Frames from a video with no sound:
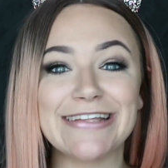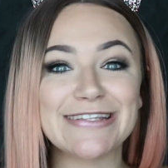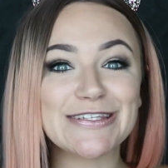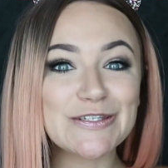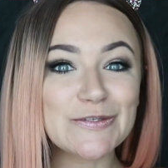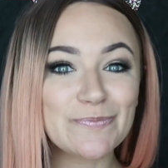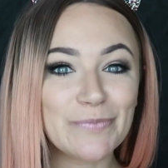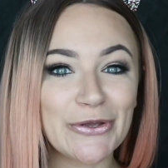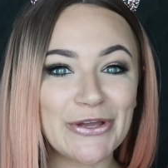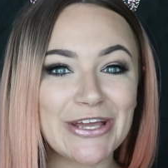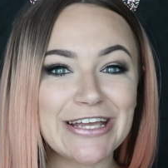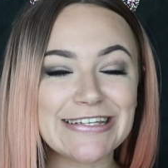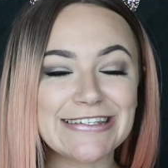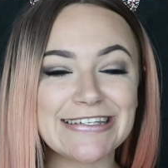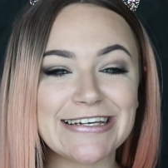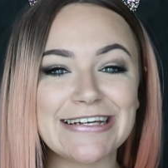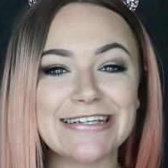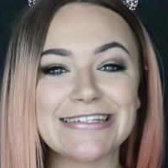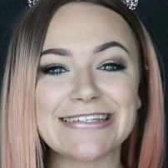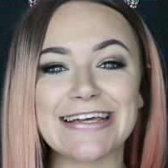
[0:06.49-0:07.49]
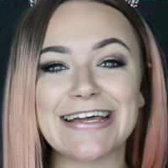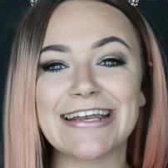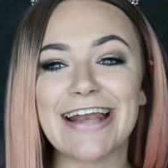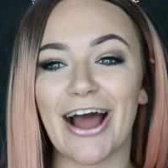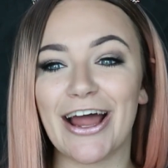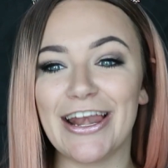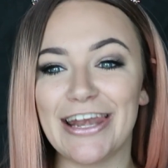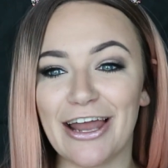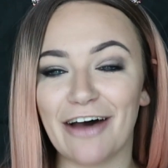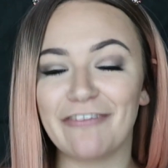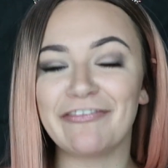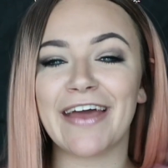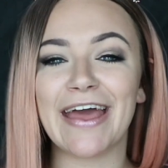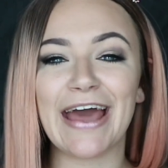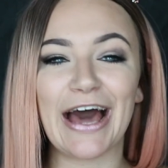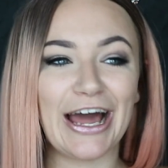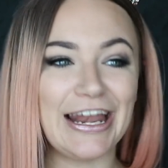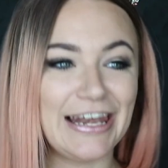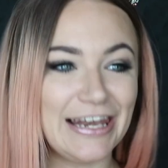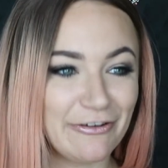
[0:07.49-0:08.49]
It's spooky season, I love
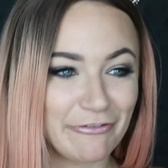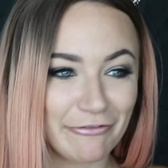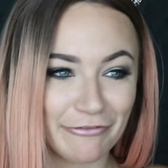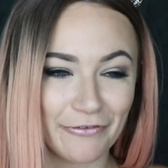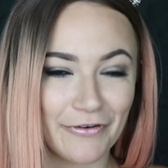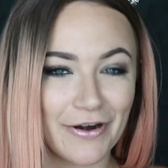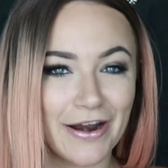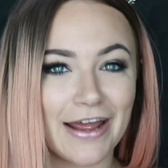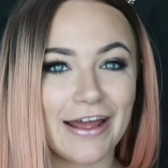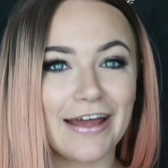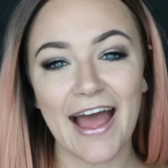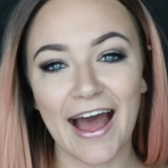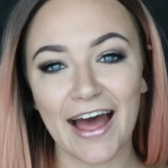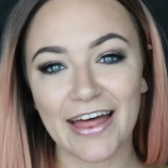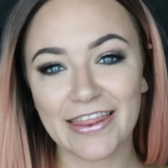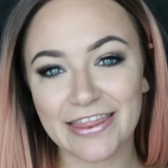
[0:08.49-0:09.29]
it, I live for it.